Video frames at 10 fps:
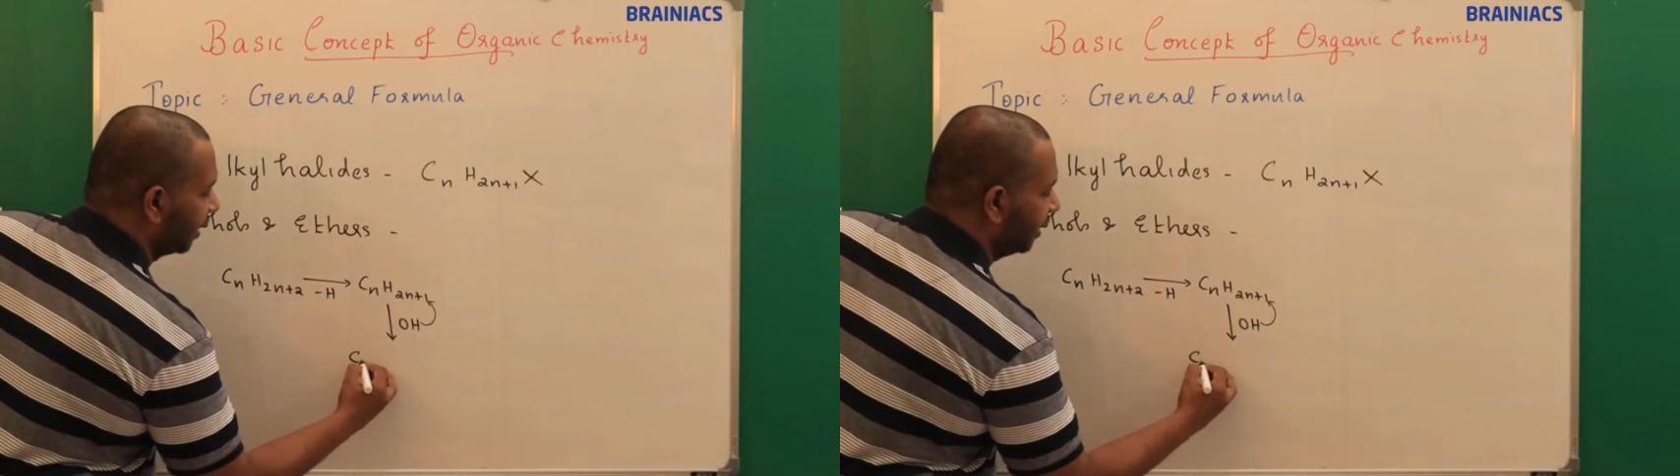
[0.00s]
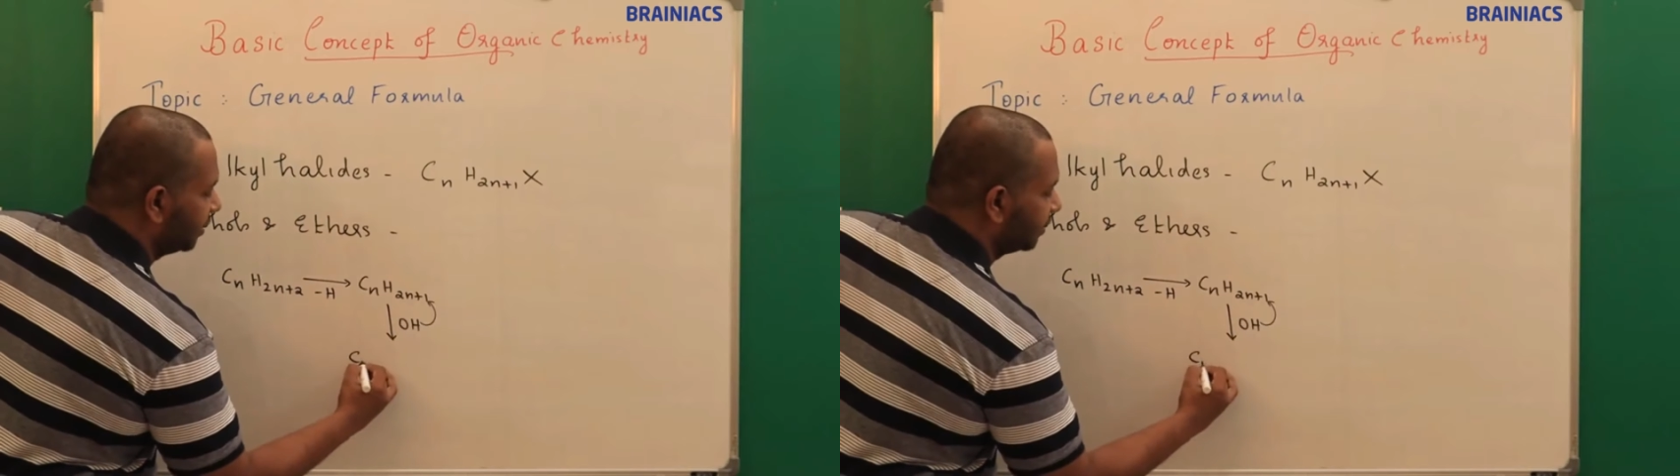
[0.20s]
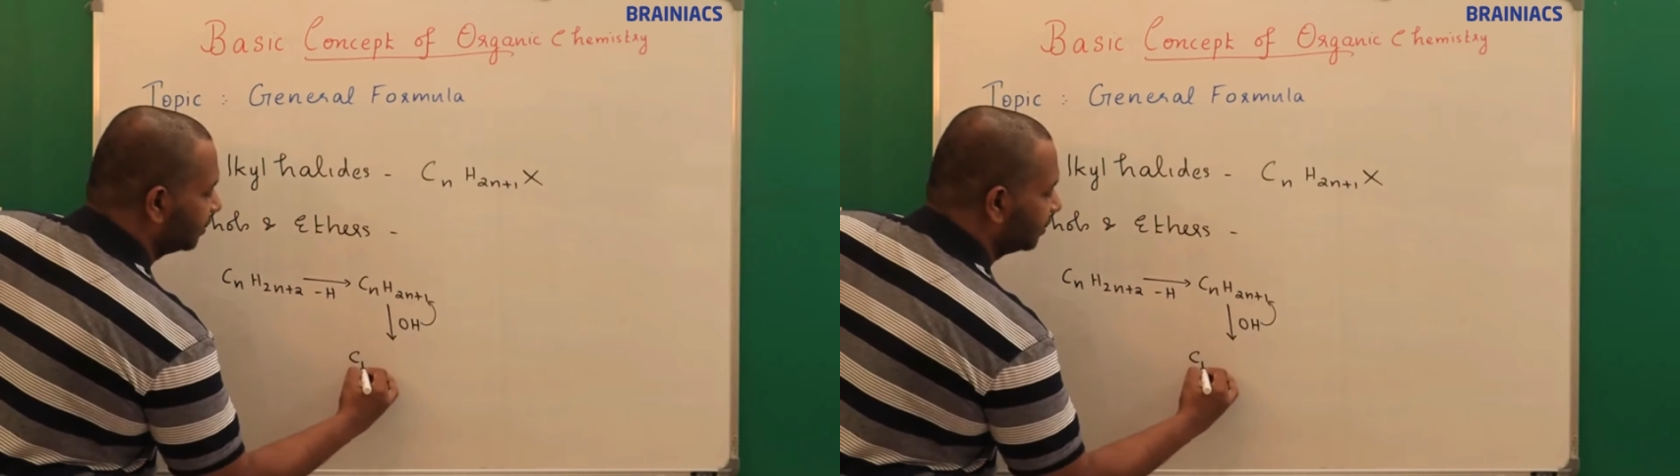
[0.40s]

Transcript: write